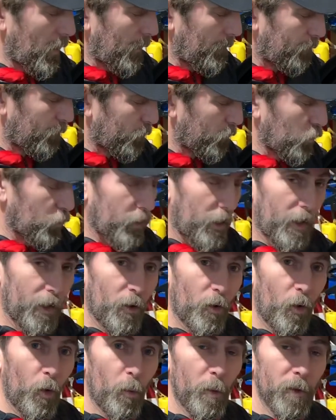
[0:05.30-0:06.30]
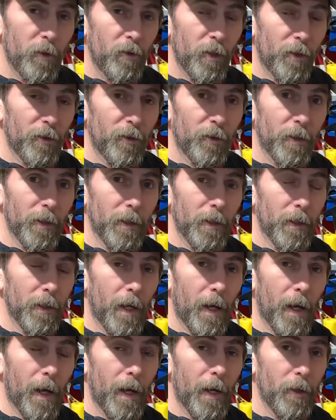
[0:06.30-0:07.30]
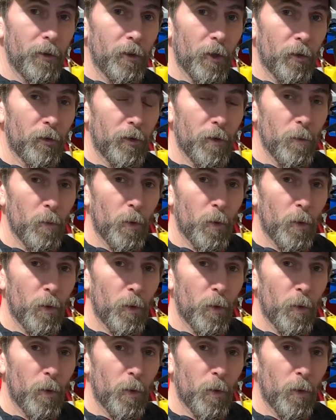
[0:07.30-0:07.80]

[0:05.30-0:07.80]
Just had a call with Justin. Justin